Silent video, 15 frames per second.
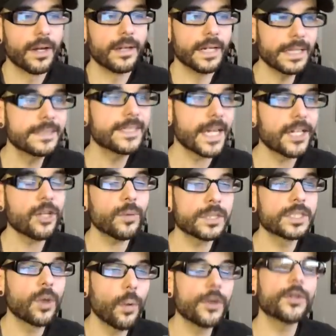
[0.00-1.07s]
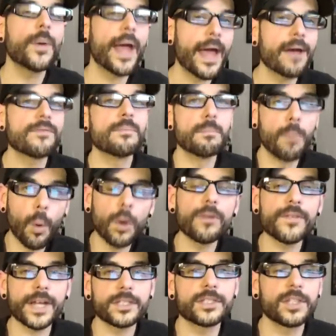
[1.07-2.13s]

Nintendo is going to have more of that